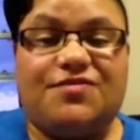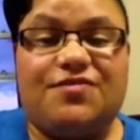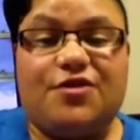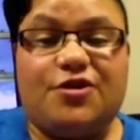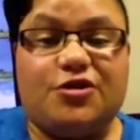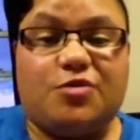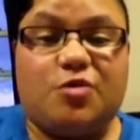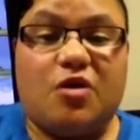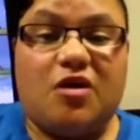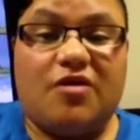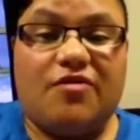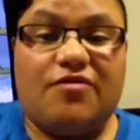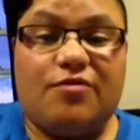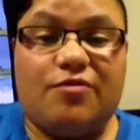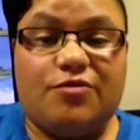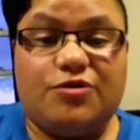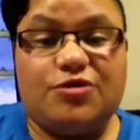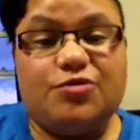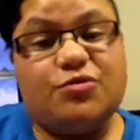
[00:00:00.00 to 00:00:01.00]
first wife
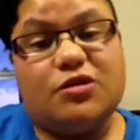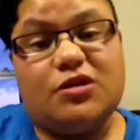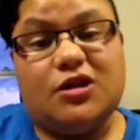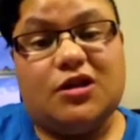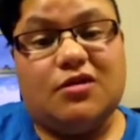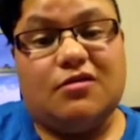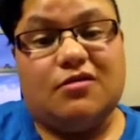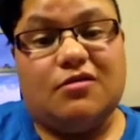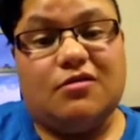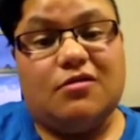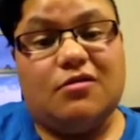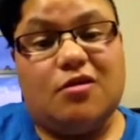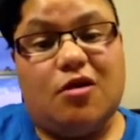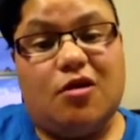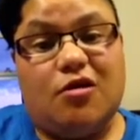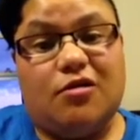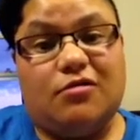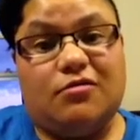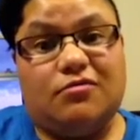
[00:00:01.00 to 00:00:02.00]
was really
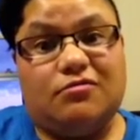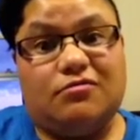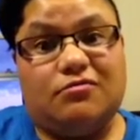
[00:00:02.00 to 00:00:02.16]
hot.